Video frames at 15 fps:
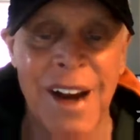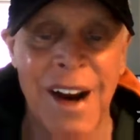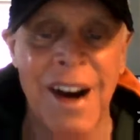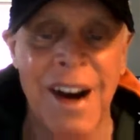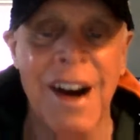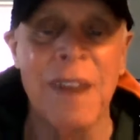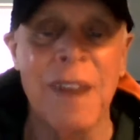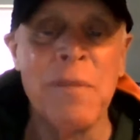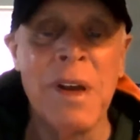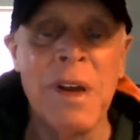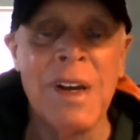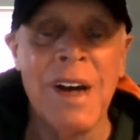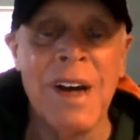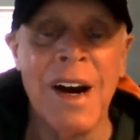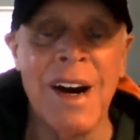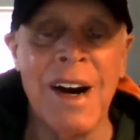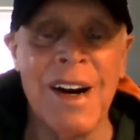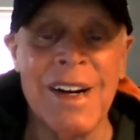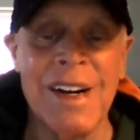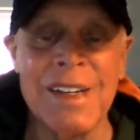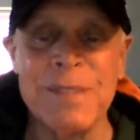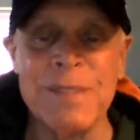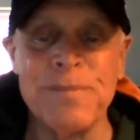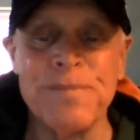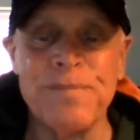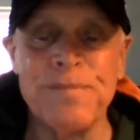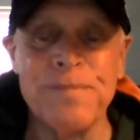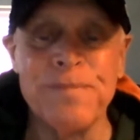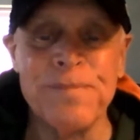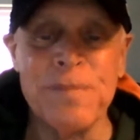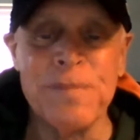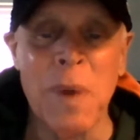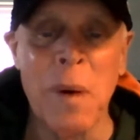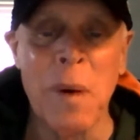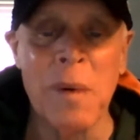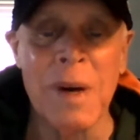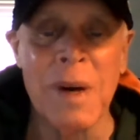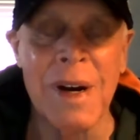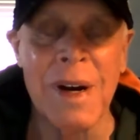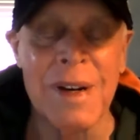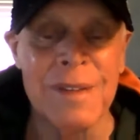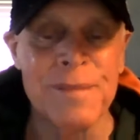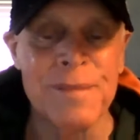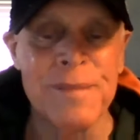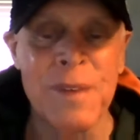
Uh, uh,